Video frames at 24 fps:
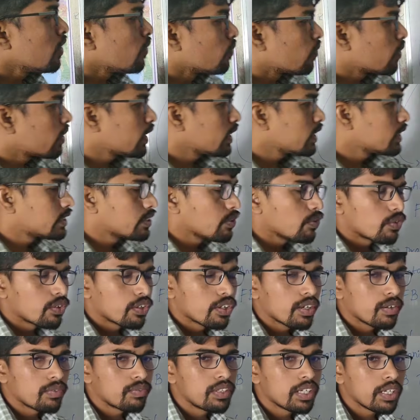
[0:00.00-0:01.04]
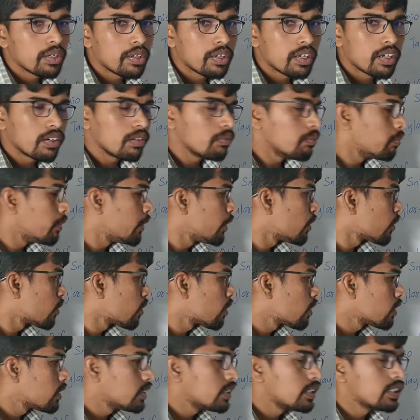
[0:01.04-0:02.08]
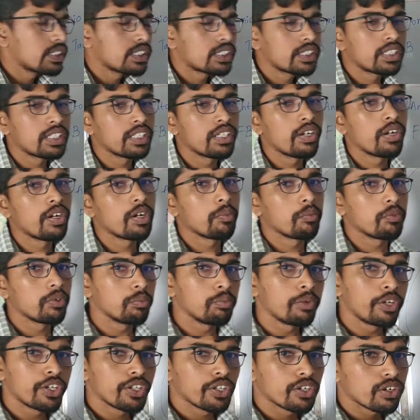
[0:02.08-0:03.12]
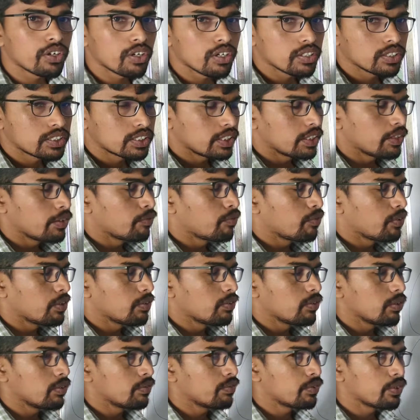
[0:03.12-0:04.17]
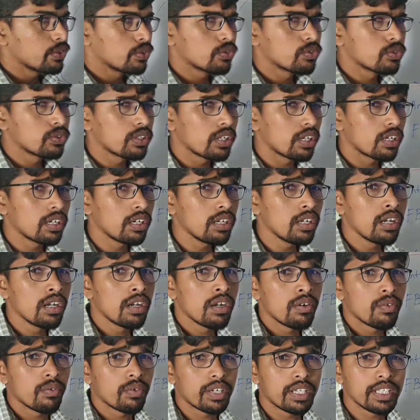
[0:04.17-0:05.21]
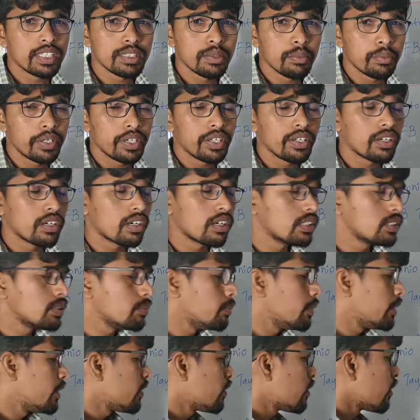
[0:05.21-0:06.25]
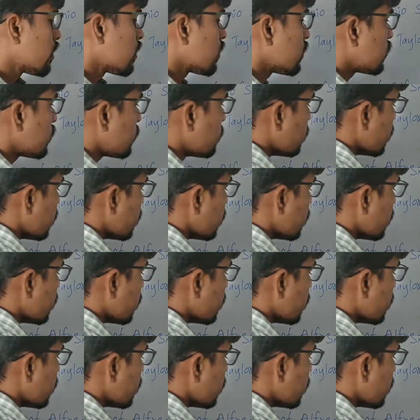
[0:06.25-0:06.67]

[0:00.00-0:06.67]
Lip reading: What is the work of the meteorologist? Meteorology. If you know what is the meteorology? Meteorology